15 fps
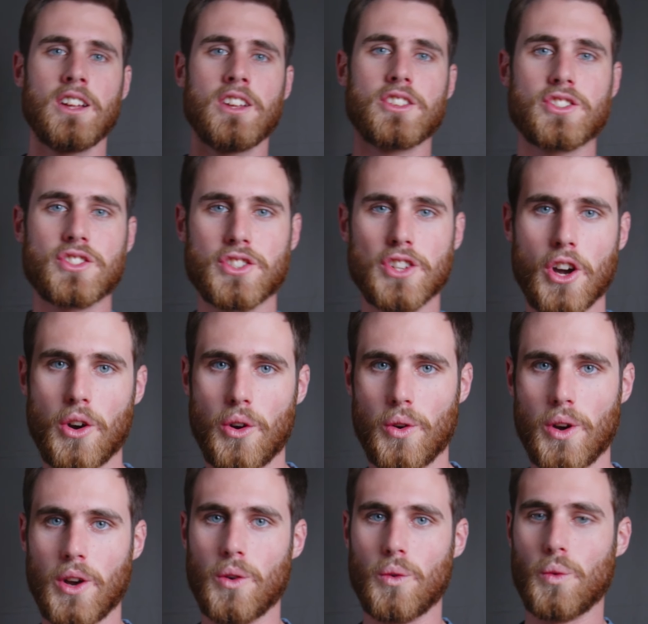So
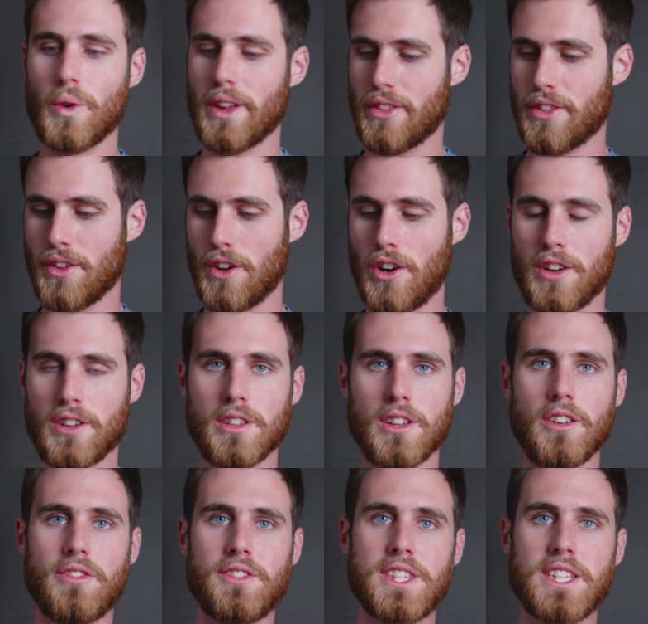with
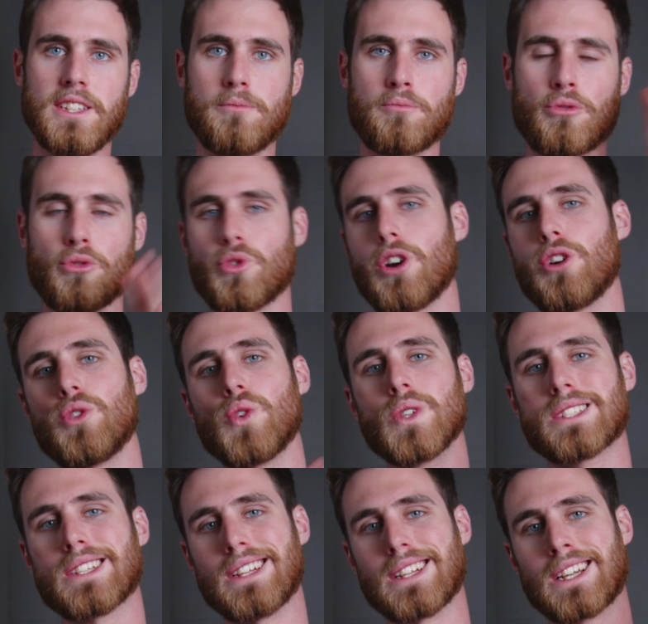all of the
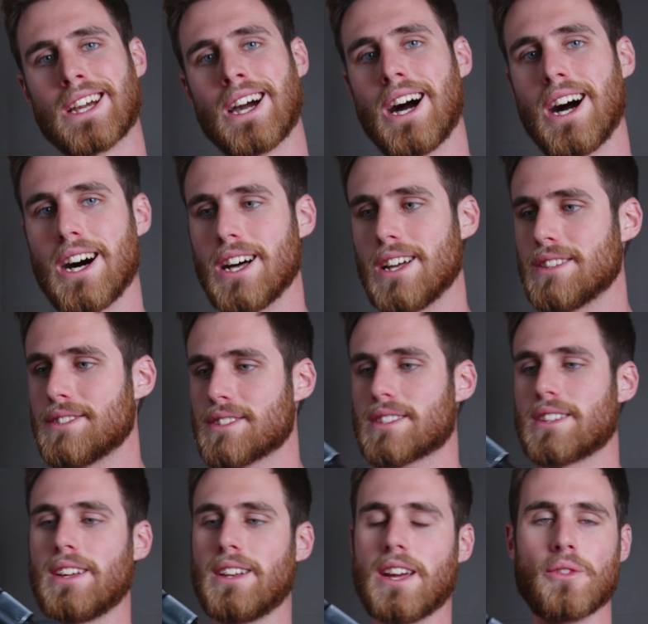pros and
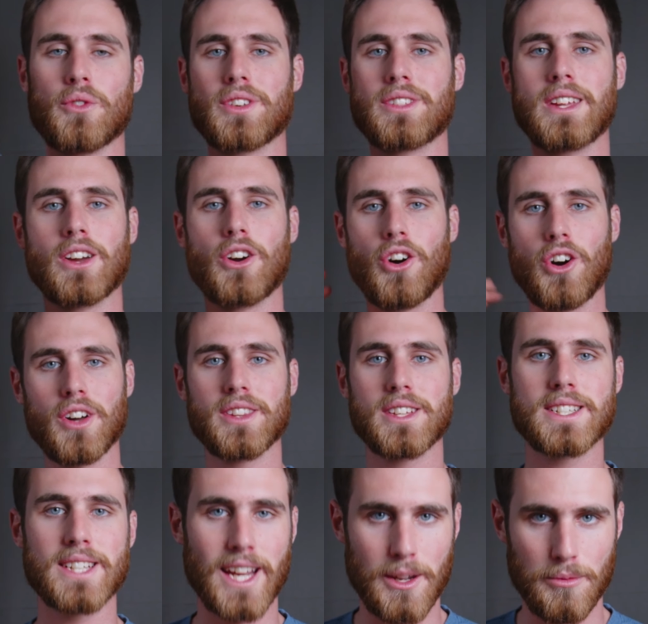cons and everything on
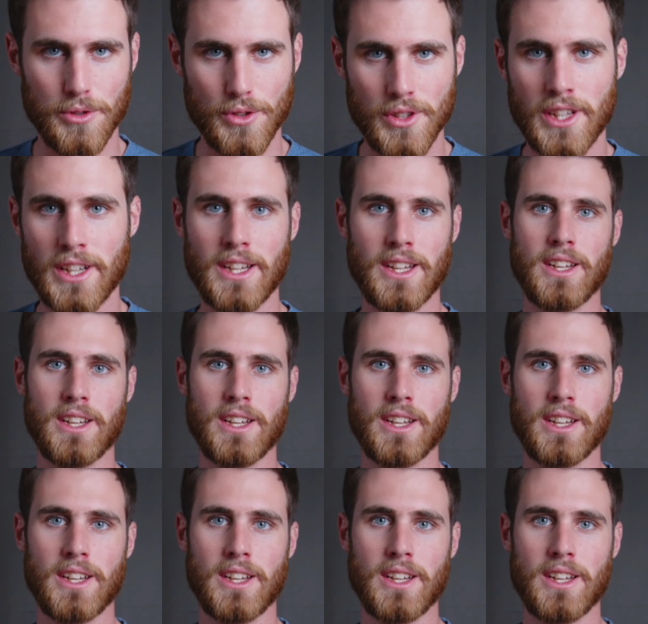the table,